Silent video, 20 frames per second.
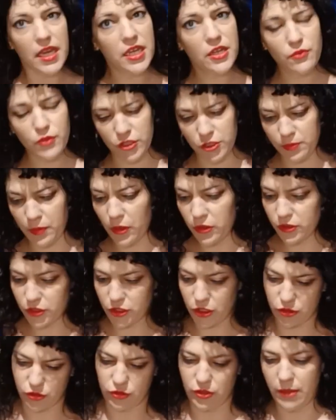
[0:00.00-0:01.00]
In
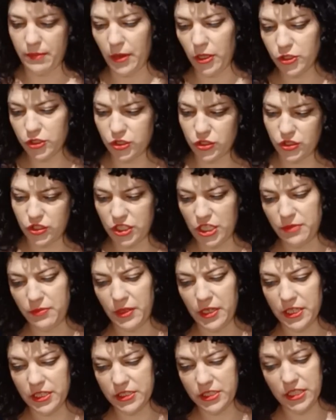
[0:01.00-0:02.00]
response to the Boston Tea
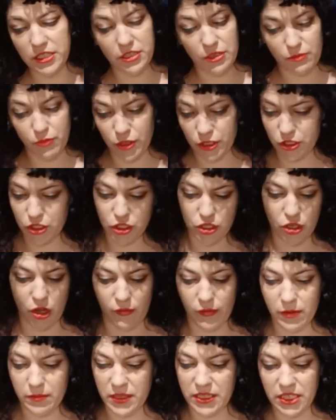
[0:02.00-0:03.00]
Party, the British
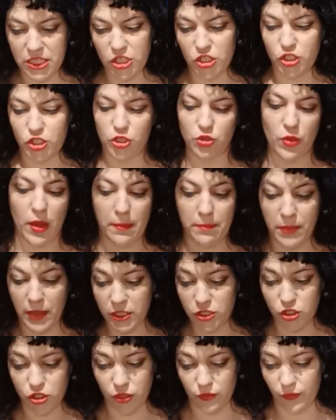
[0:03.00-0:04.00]
government issued a
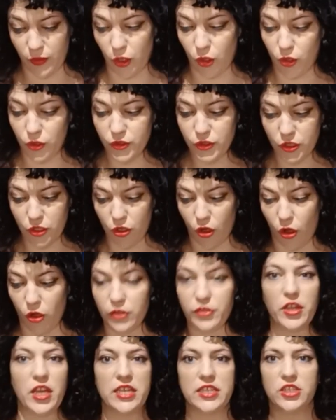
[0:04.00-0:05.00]
bunch of laws
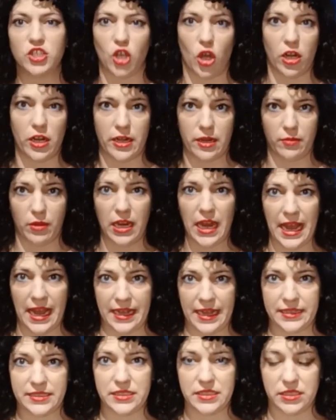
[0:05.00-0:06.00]
called the Intolerable
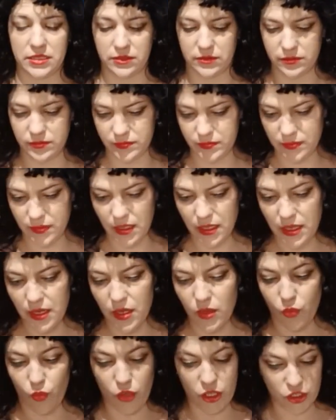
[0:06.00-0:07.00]
Act,
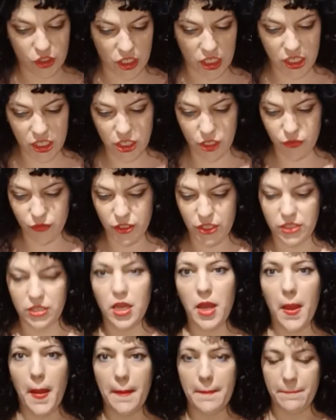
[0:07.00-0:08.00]
which
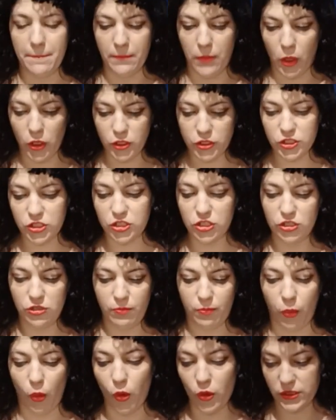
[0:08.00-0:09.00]
included
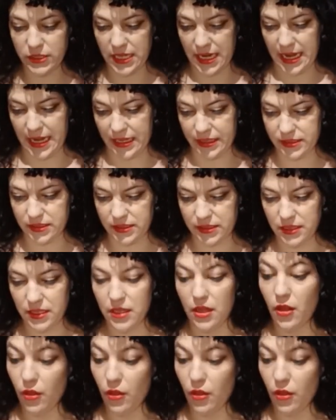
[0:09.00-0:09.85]
Boston Port Act.